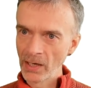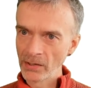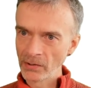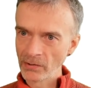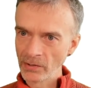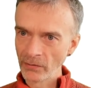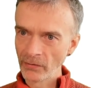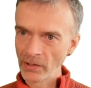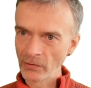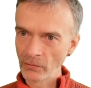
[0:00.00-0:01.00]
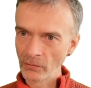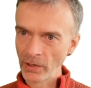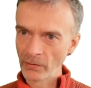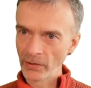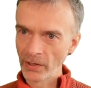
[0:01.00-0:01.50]
You can see a vessel
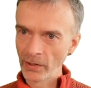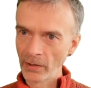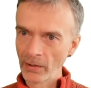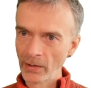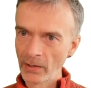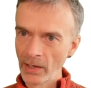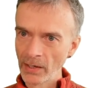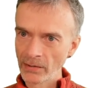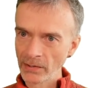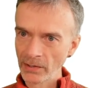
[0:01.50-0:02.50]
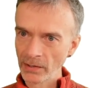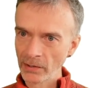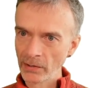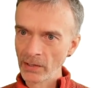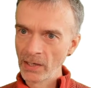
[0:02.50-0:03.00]
around there and
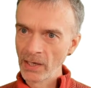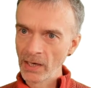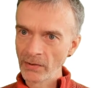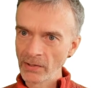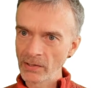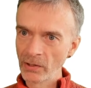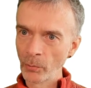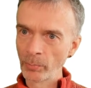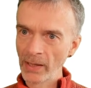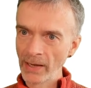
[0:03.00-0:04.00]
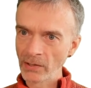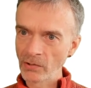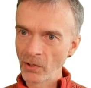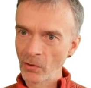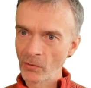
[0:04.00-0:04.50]
here. And these little black
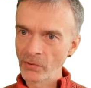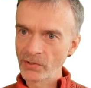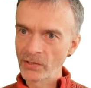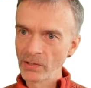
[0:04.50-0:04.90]
dots,